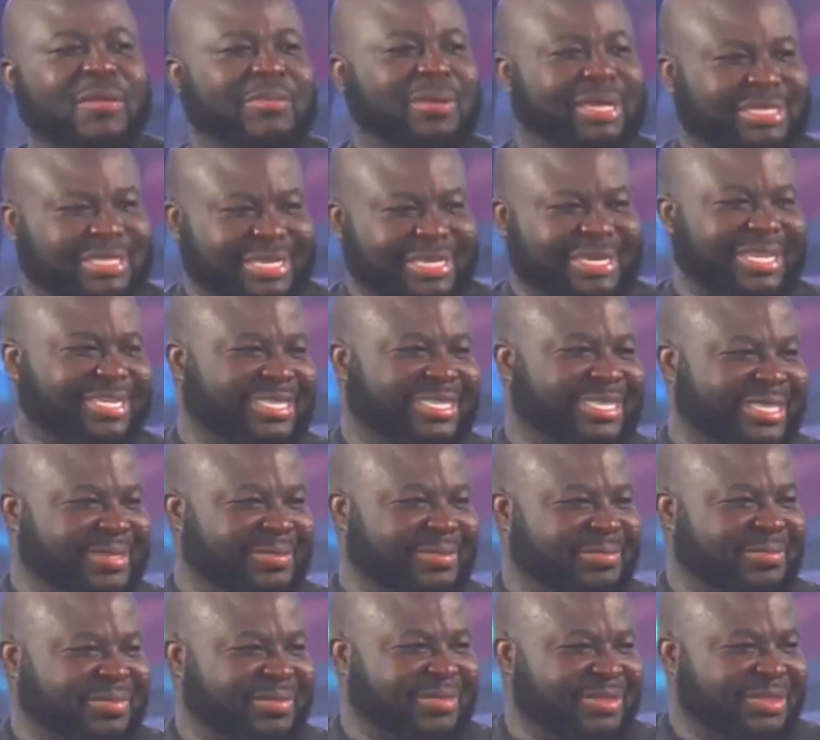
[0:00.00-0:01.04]
My bet nothing.
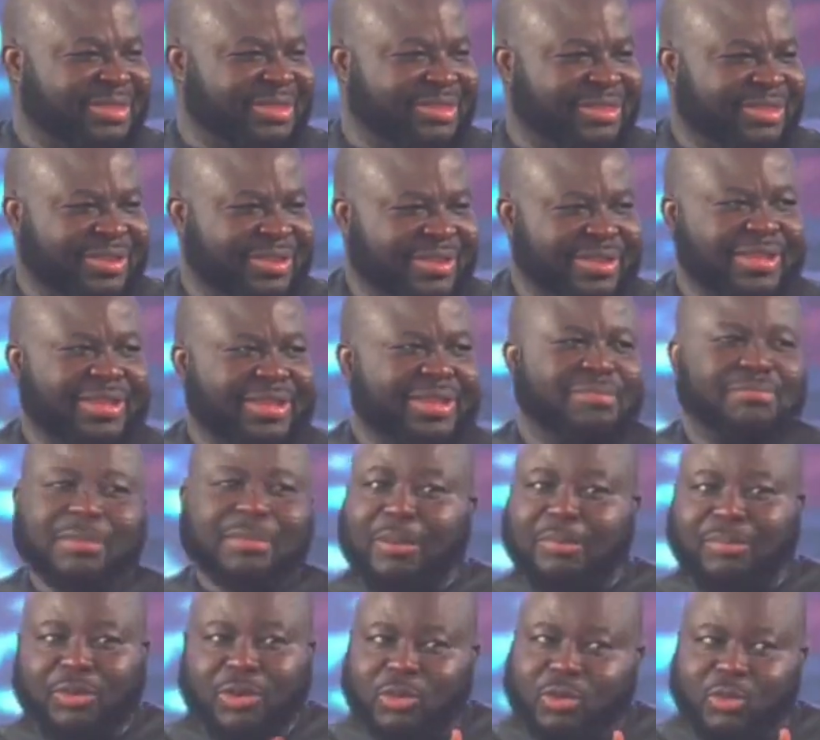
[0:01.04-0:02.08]

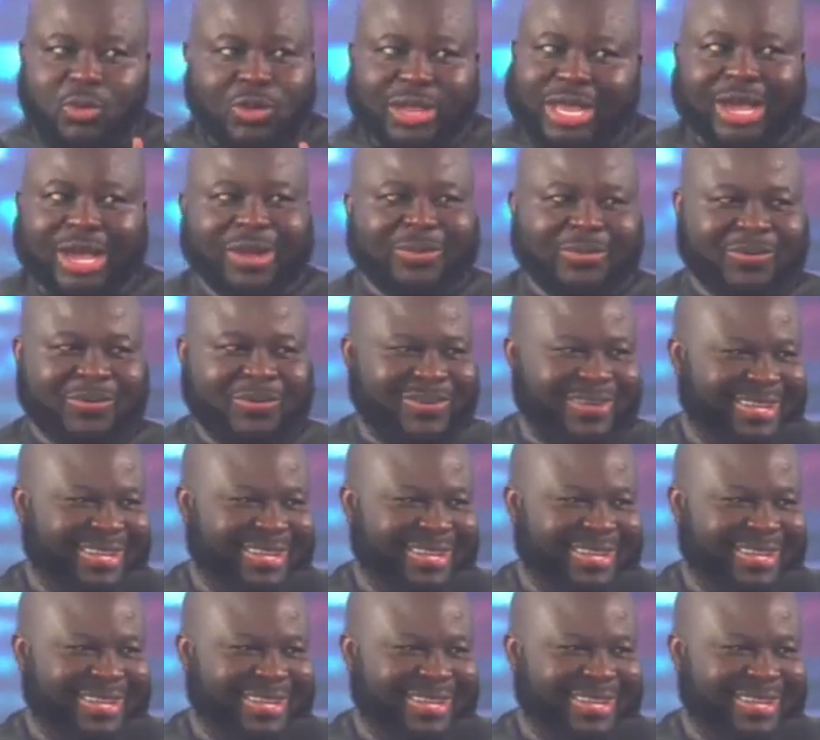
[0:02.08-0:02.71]
My bro don't come.